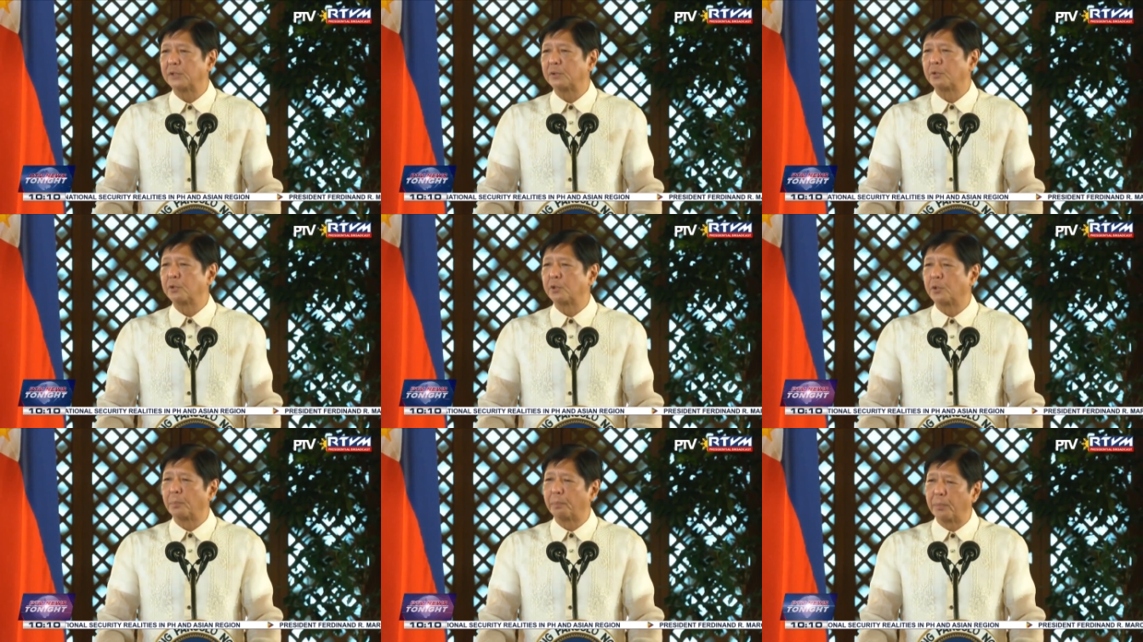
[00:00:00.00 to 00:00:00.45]
to
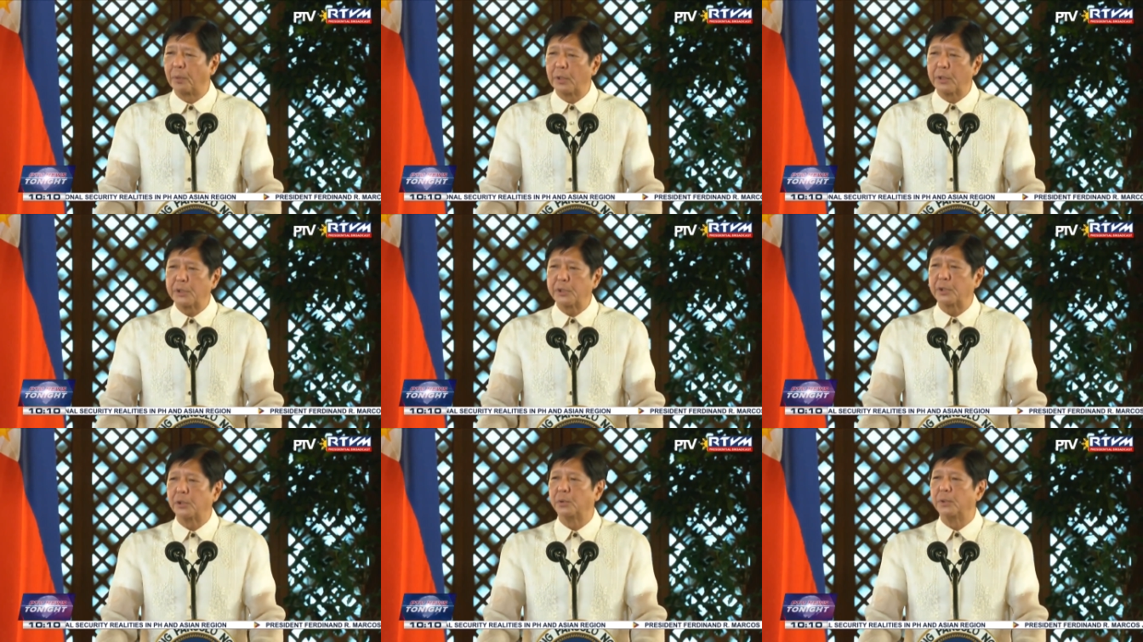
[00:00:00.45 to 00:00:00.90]

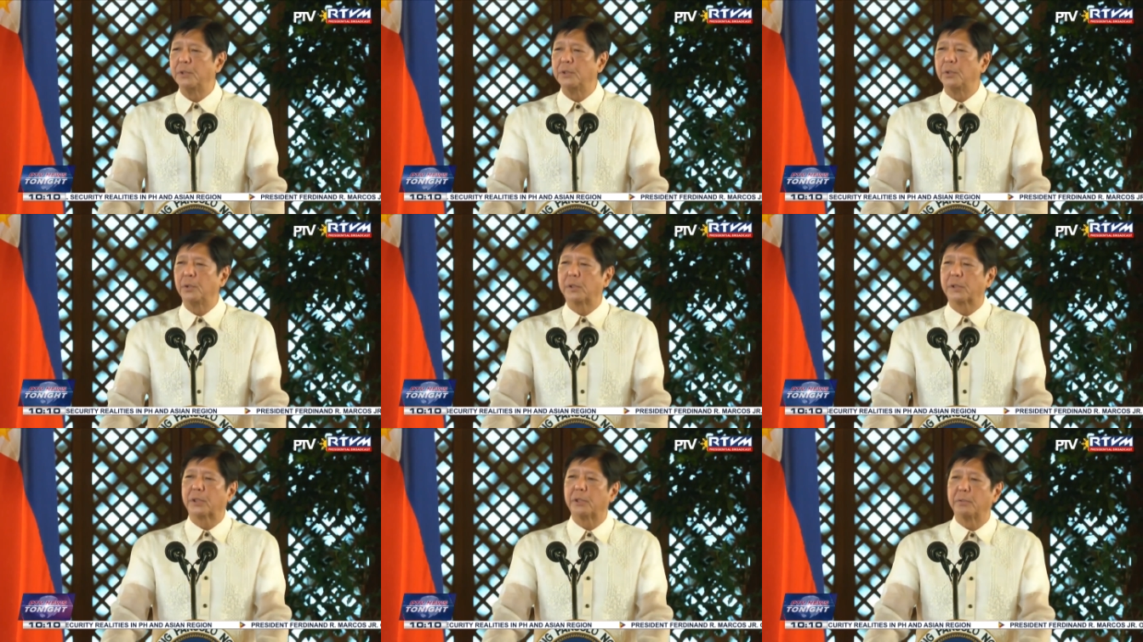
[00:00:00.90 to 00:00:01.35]
support you in
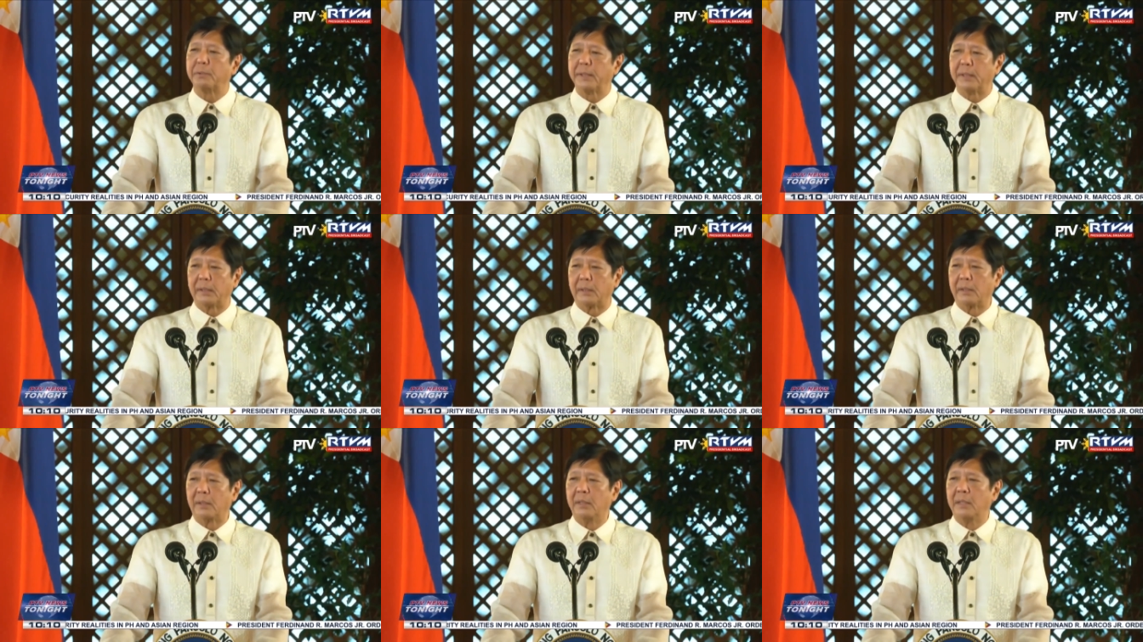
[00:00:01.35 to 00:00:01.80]
your
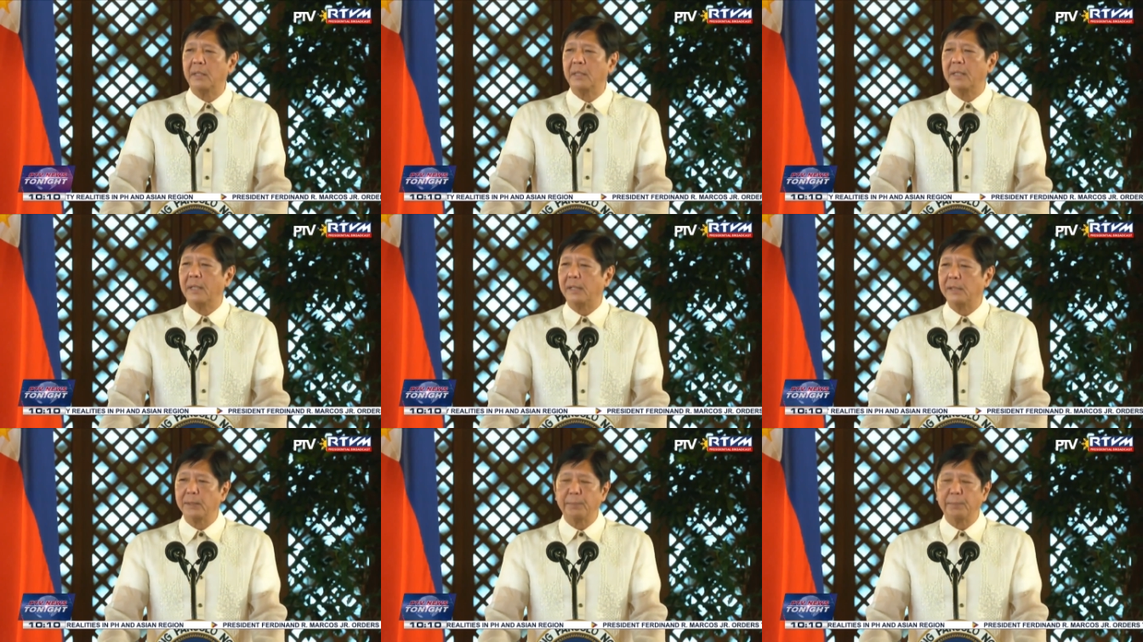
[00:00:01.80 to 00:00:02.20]
career and the